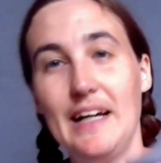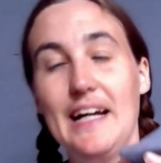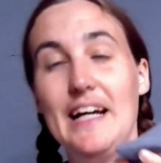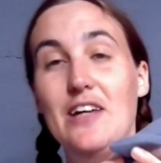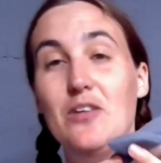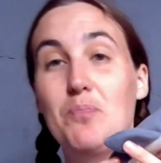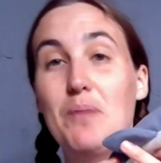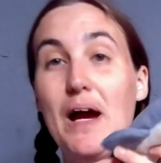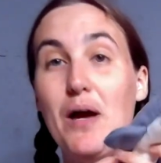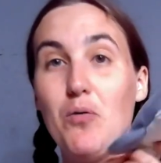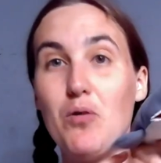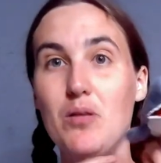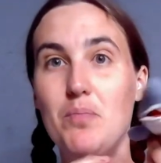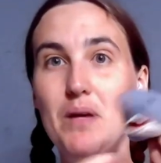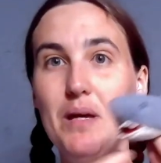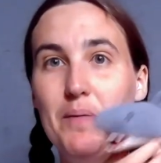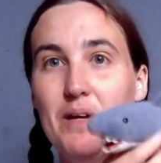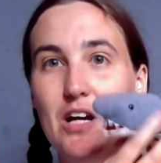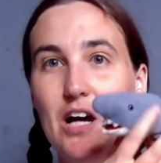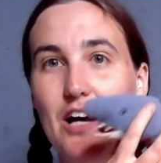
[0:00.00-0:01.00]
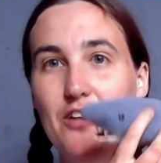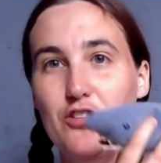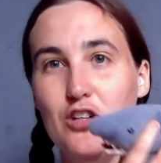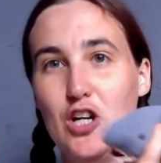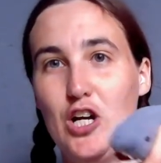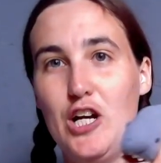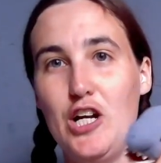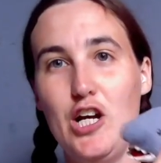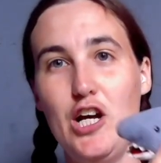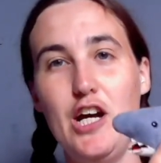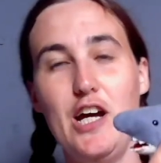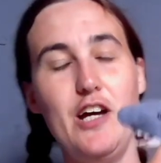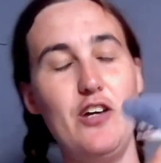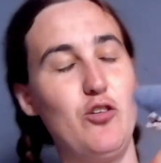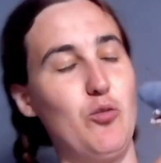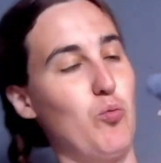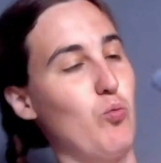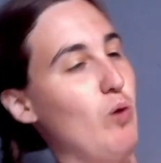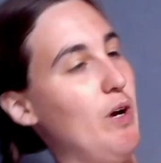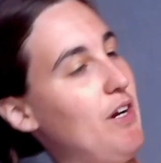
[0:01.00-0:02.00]
he's back with me because it
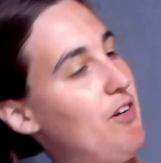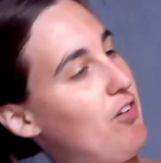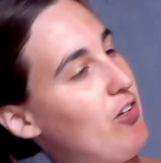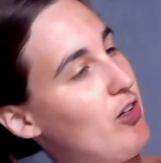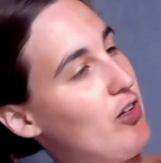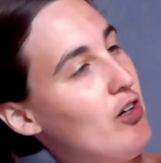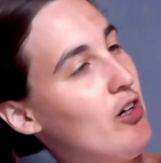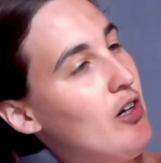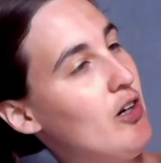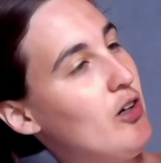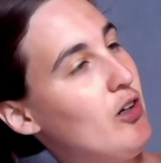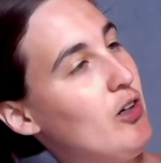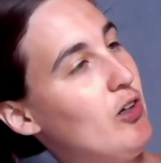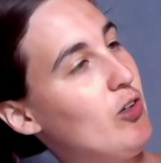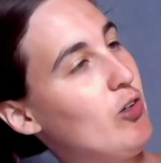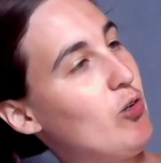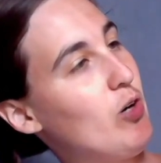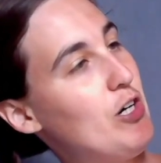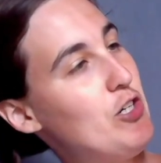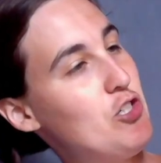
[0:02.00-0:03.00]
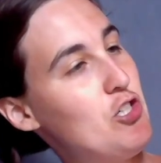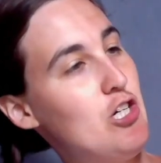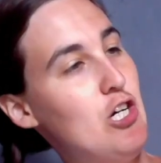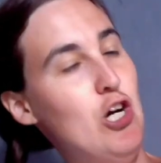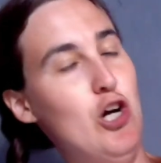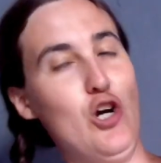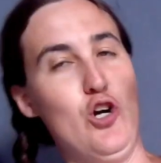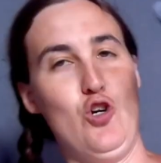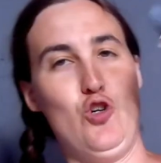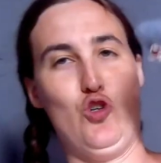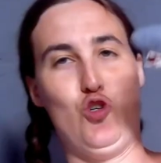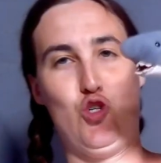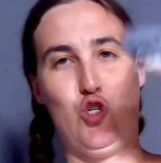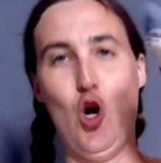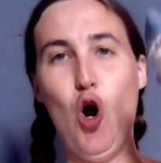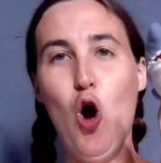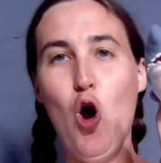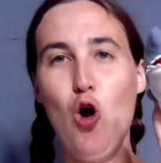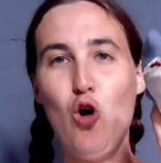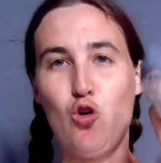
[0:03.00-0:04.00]
is, what is it? Crunch
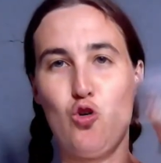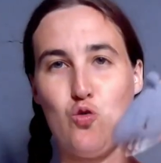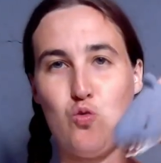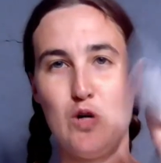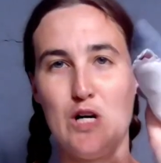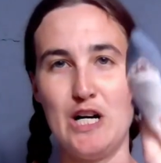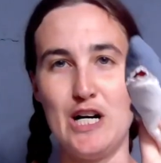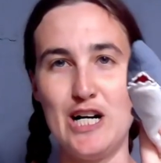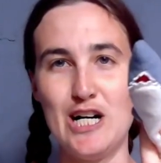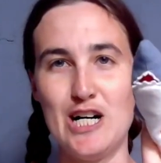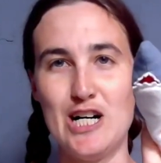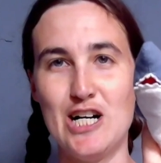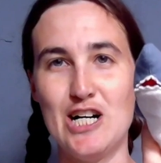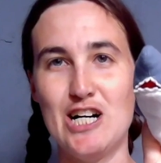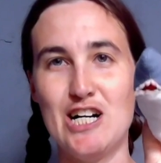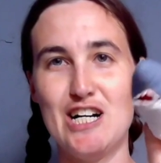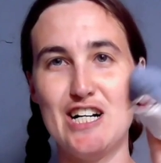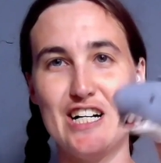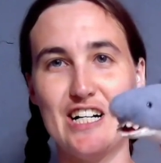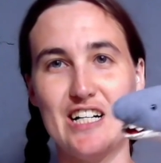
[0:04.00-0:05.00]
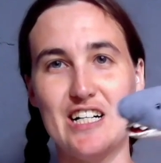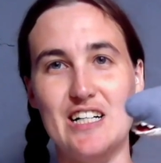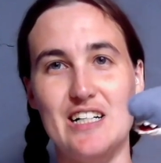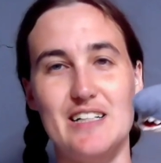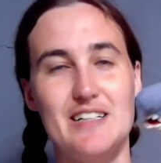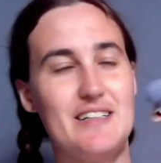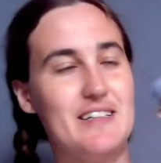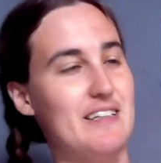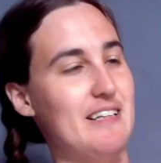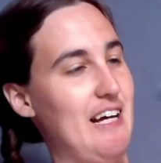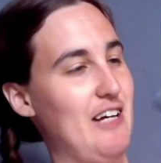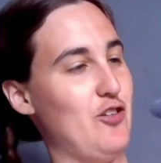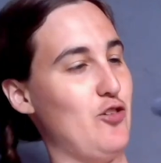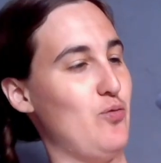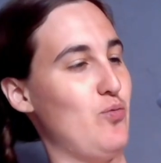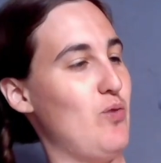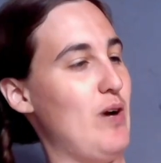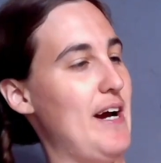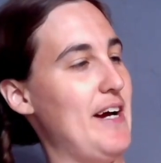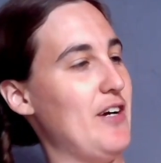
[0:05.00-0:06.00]
Shark Week! That's
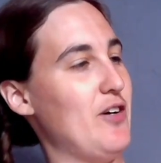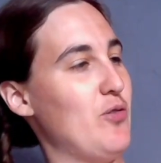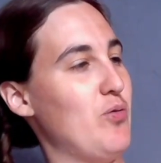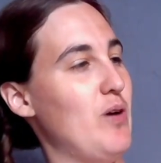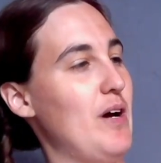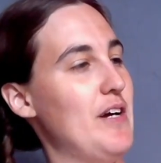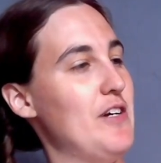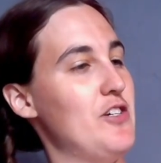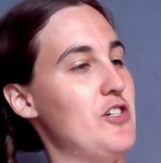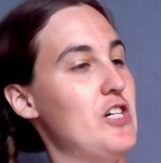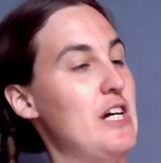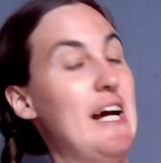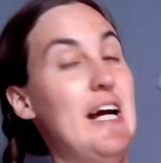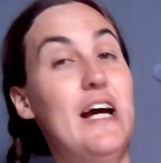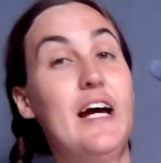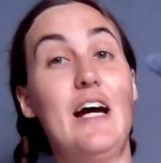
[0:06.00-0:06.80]
right, Crunch.